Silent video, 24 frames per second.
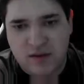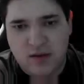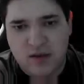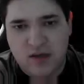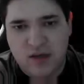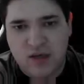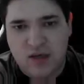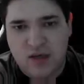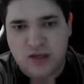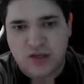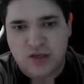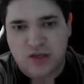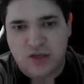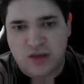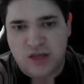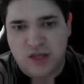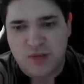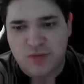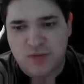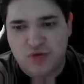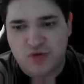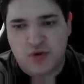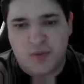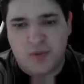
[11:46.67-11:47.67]
He could just
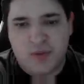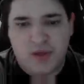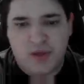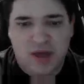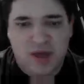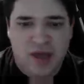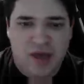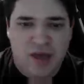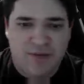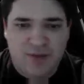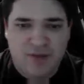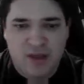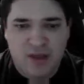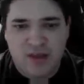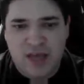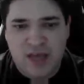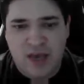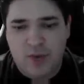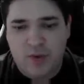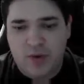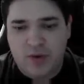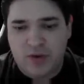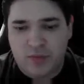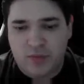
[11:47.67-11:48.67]
keep streaming. If these
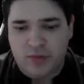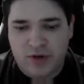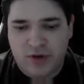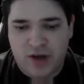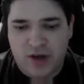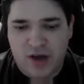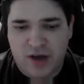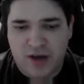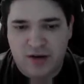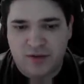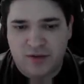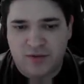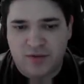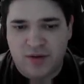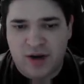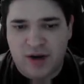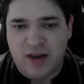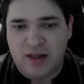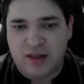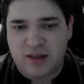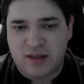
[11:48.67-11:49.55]
gateways were done, right?